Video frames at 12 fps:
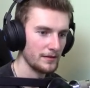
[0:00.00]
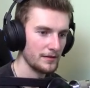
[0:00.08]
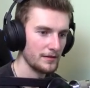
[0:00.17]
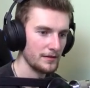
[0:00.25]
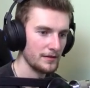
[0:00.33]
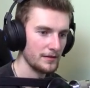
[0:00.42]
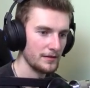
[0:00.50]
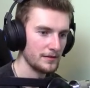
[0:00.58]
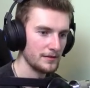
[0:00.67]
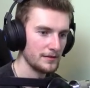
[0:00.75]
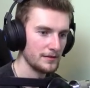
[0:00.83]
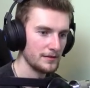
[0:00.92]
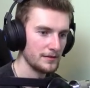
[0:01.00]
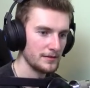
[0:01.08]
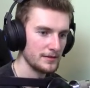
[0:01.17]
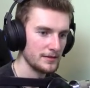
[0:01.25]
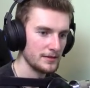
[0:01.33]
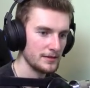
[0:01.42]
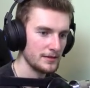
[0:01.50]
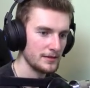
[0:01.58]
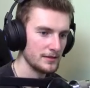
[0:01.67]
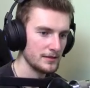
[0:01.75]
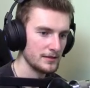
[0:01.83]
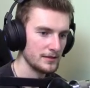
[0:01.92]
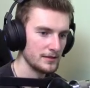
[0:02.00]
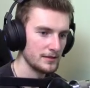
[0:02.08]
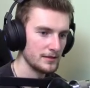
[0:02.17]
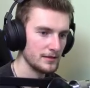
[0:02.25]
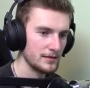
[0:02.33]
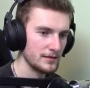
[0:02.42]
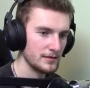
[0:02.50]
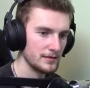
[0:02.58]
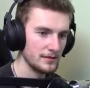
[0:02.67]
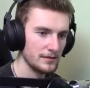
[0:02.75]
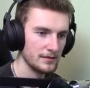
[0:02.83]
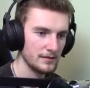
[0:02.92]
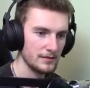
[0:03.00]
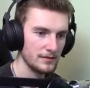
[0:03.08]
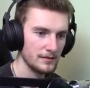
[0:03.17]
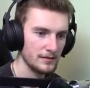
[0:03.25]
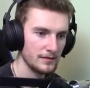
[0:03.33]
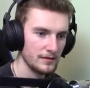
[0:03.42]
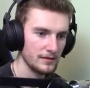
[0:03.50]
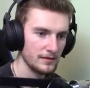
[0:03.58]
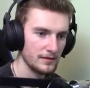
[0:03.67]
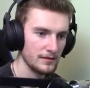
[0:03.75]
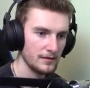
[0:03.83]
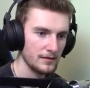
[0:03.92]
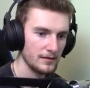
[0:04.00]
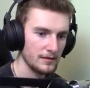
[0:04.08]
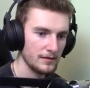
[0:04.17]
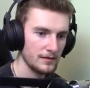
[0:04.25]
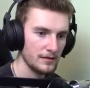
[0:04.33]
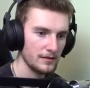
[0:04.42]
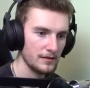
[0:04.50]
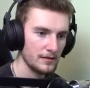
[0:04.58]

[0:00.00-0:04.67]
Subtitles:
No one is speaking in this clip.